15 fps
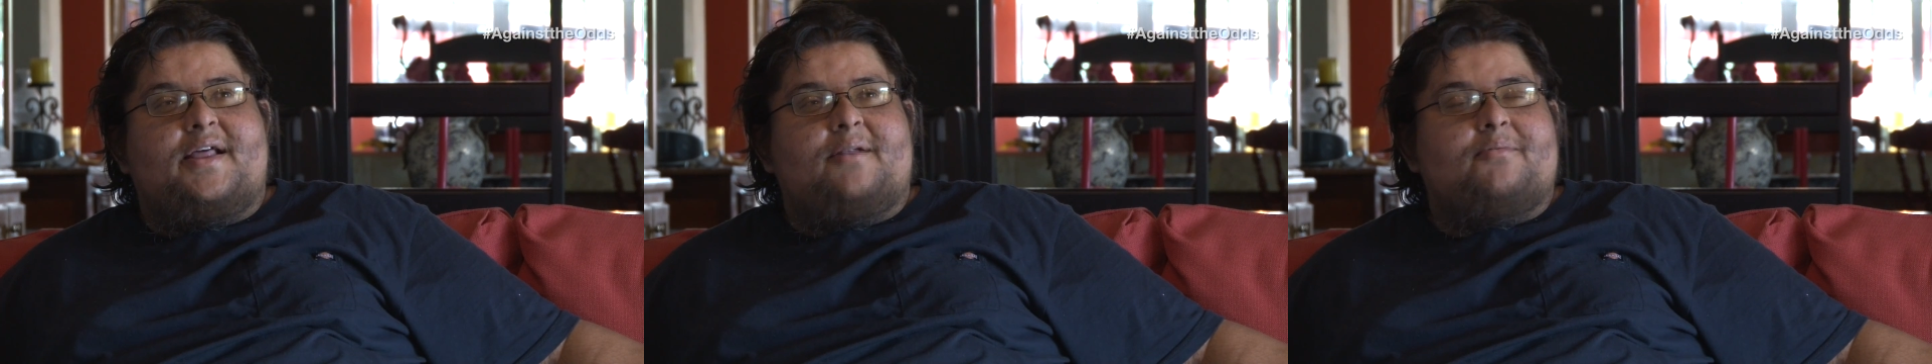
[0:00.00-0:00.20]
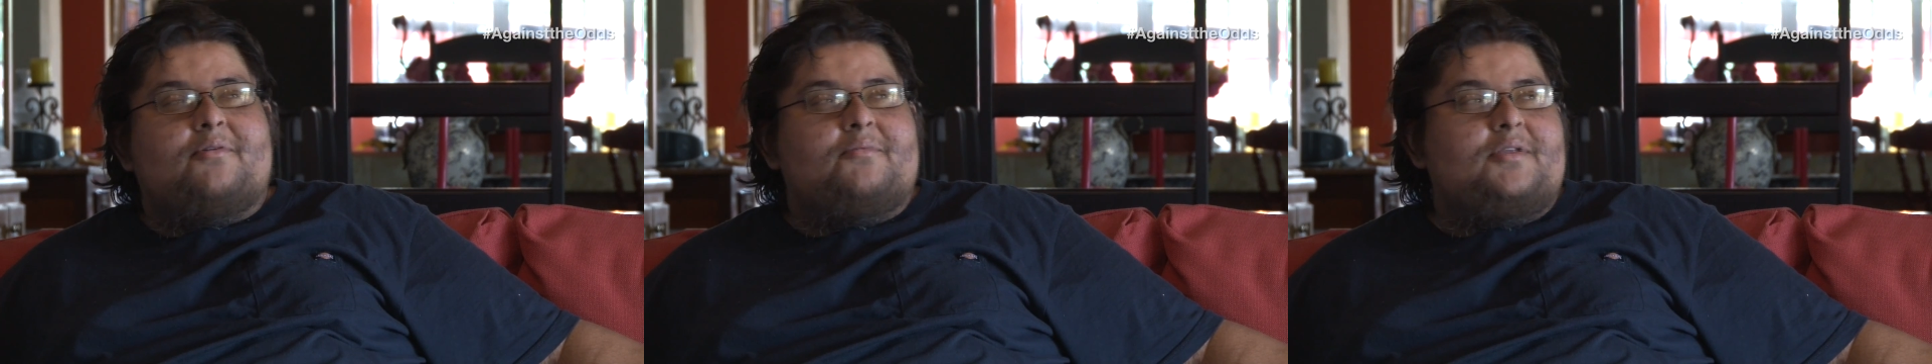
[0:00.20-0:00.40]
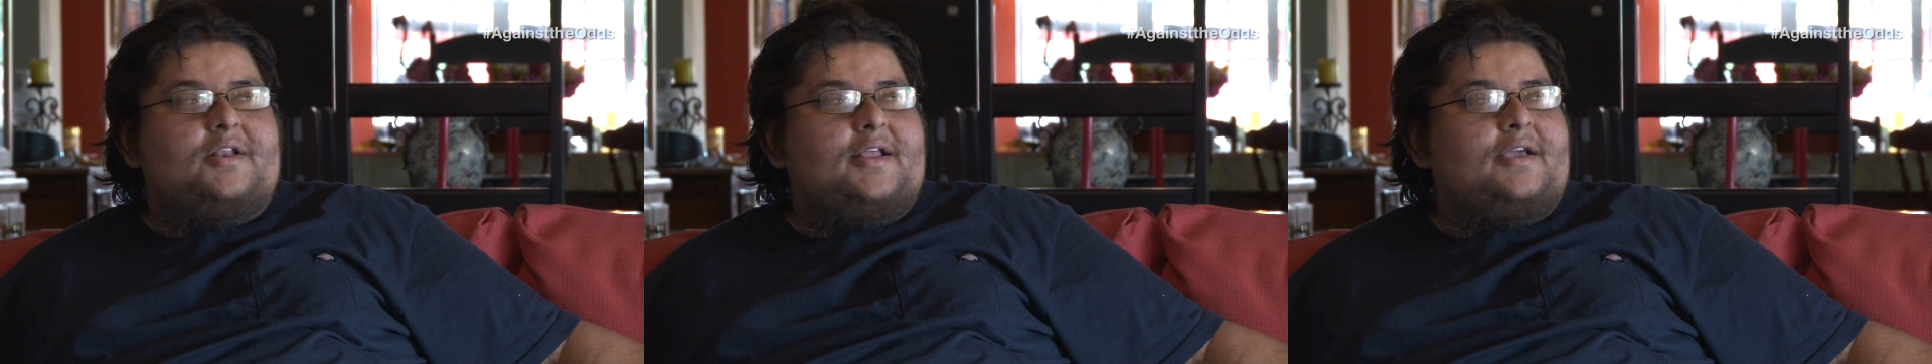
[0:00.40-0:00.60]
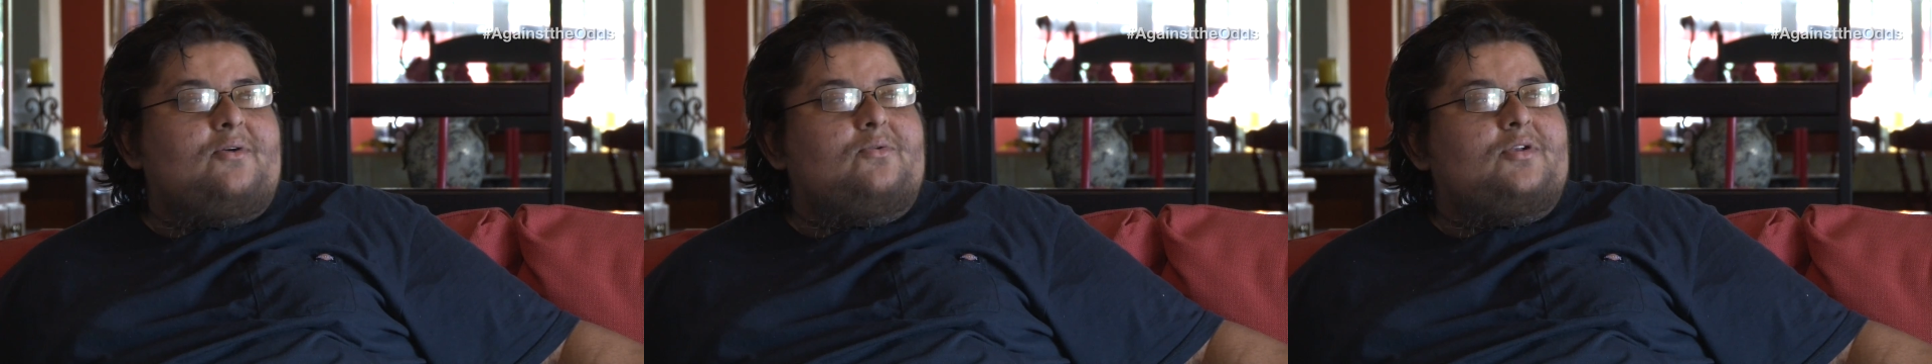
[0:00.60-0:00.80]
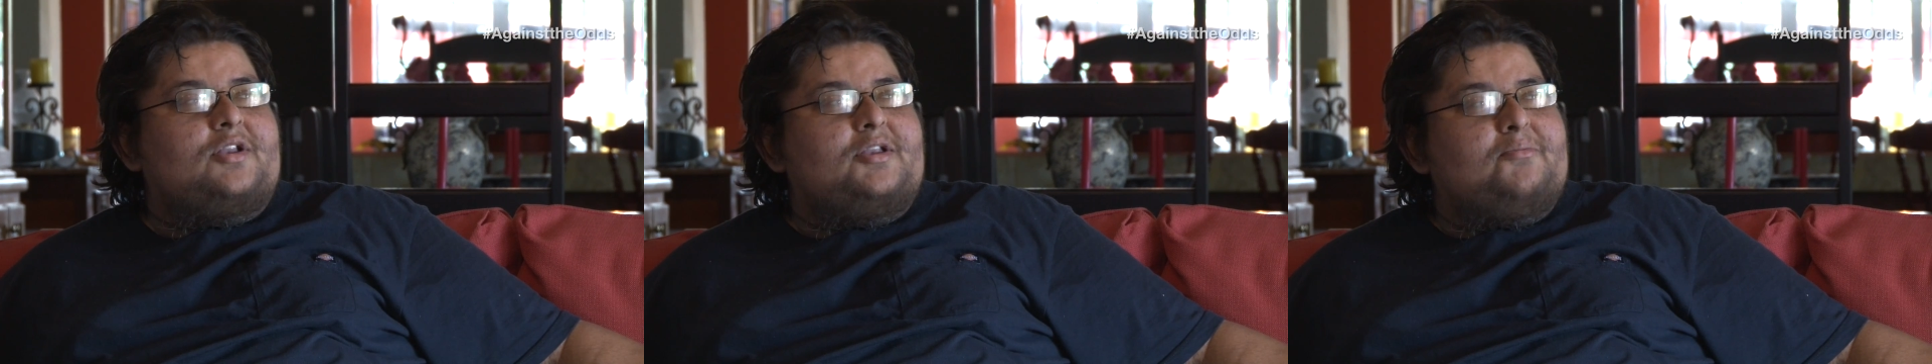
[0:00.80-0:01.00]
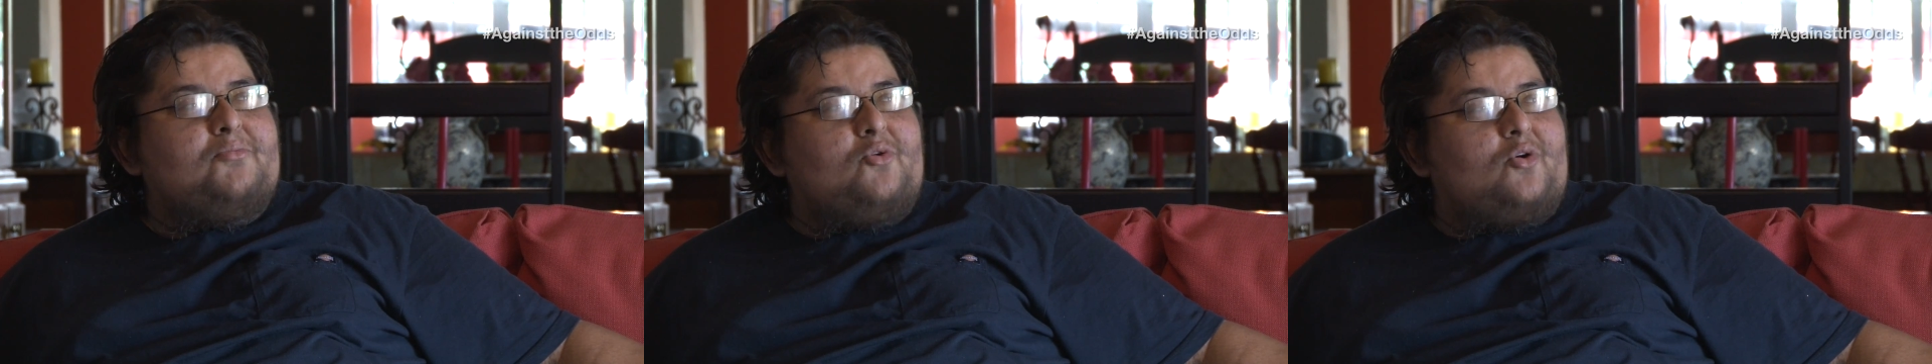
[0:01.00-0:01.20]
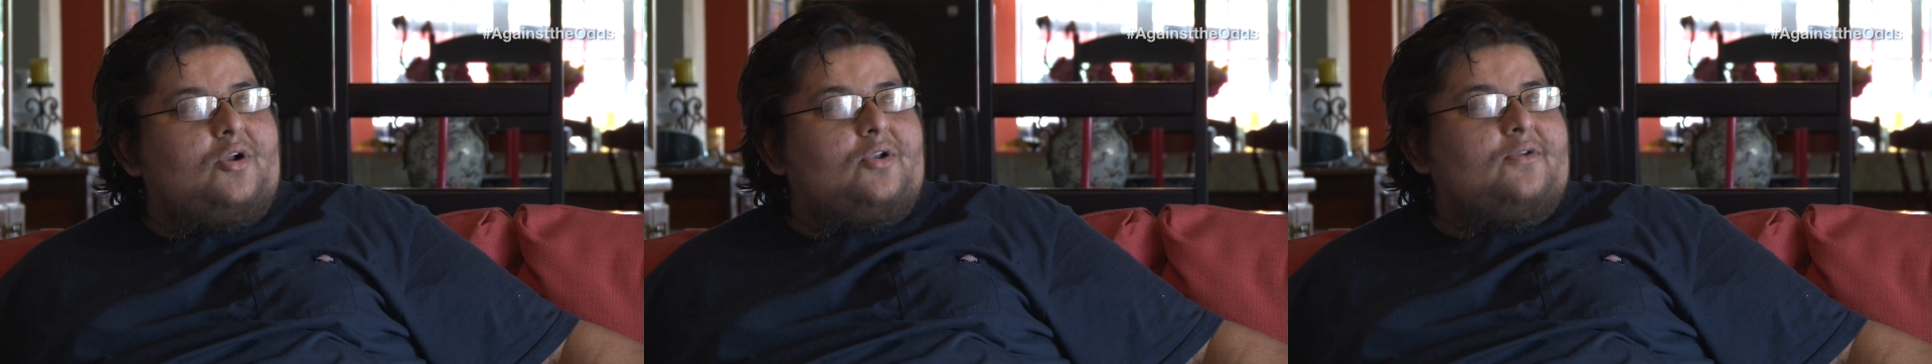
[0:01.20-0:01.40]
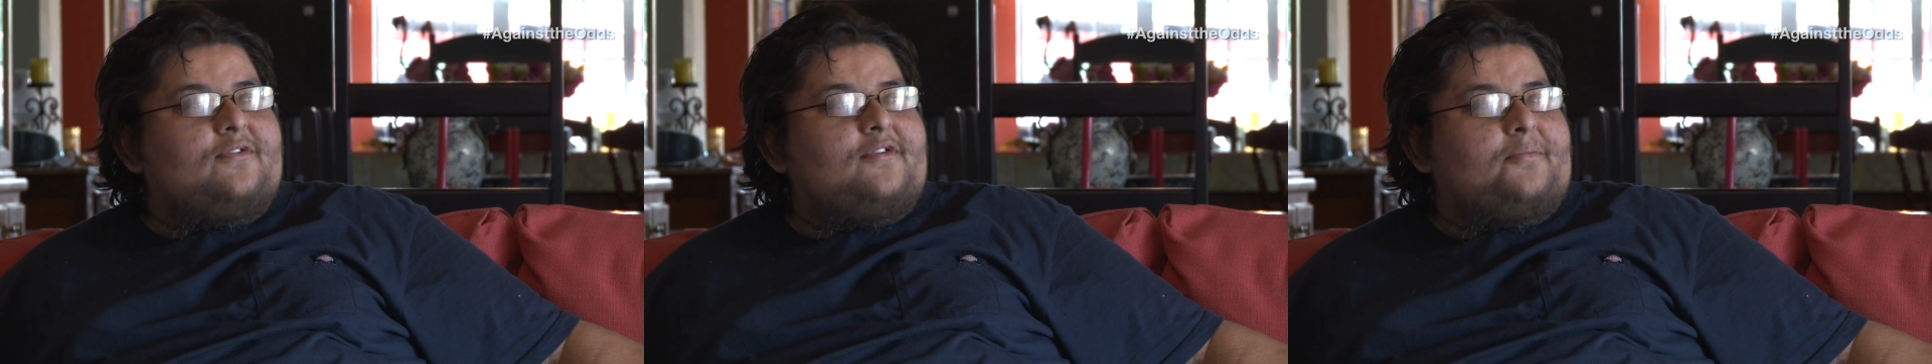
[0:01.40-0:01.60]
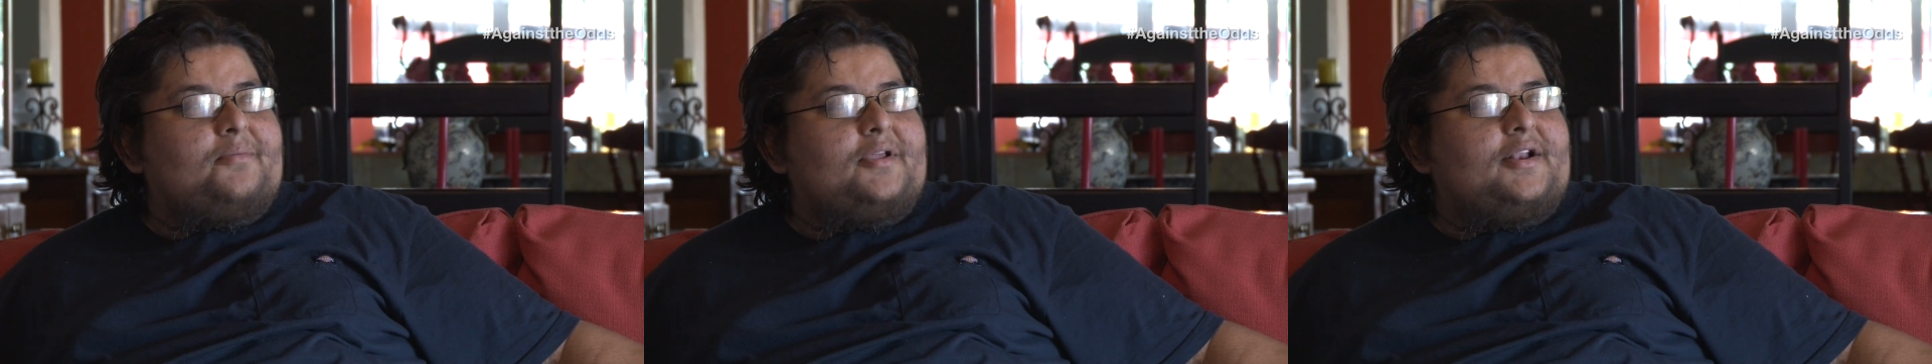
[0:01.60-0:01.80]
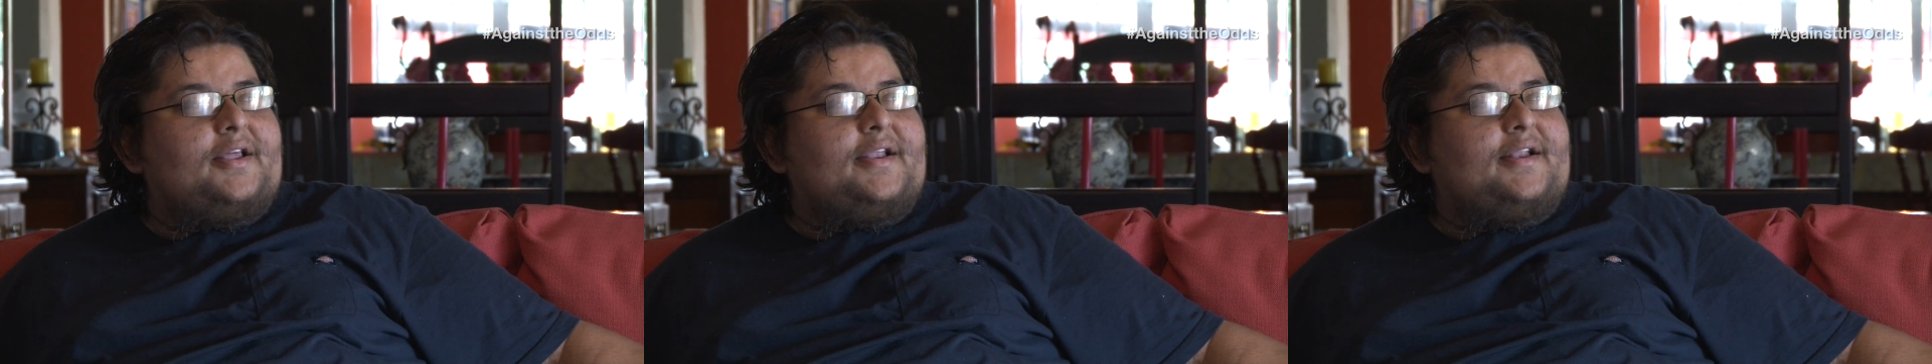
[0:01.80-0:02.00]
I'll probably go to the mall or
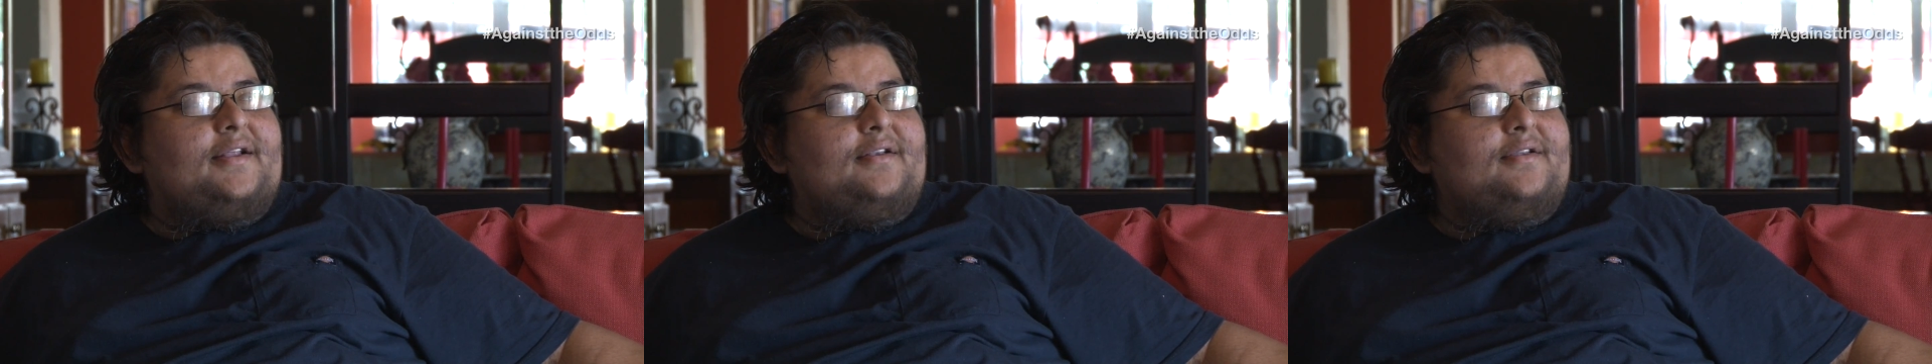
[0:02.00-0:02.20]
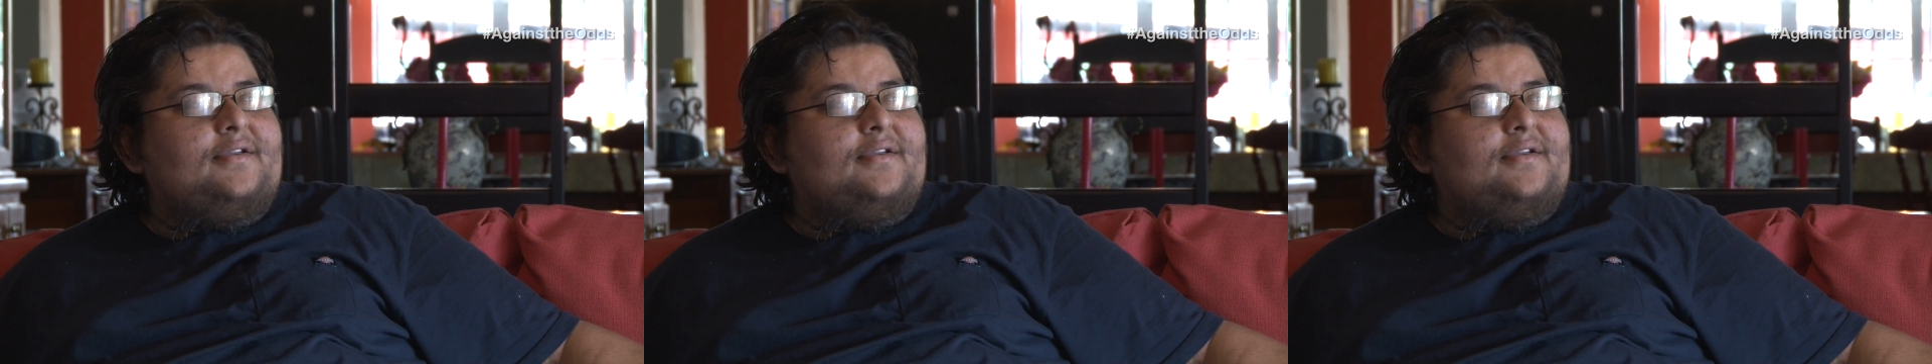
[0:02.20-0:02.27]
something like that.